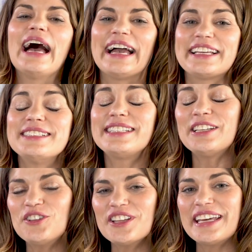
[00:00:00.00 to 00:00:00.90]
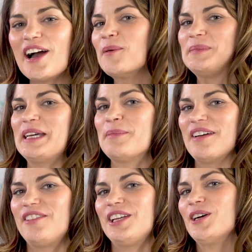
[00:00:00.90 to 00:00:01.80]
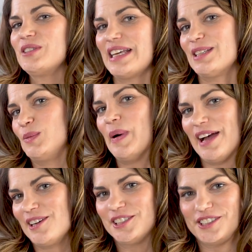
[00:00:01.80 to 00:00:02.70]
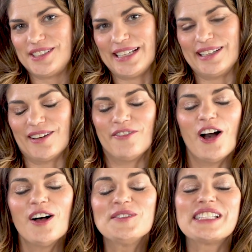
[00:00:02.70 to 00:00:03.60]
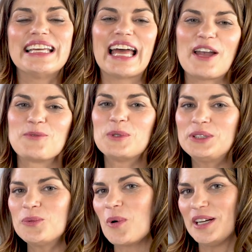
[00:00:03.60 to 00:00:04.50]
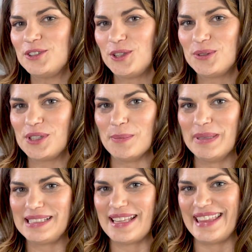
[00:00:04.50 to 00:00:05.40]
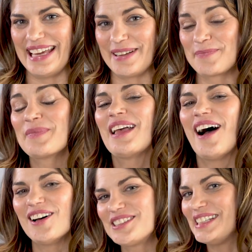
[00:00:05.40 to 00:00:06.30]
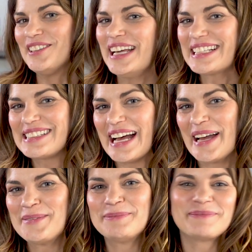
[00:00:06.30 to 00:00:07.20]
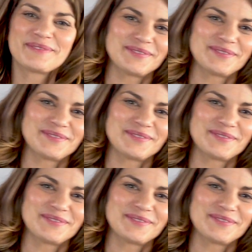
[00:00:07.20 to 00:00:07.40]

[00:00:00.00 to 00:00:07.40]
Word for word: I continually update my videos as my understanding evolves and I wouldn't want you to miss a thing. I'll see you next time.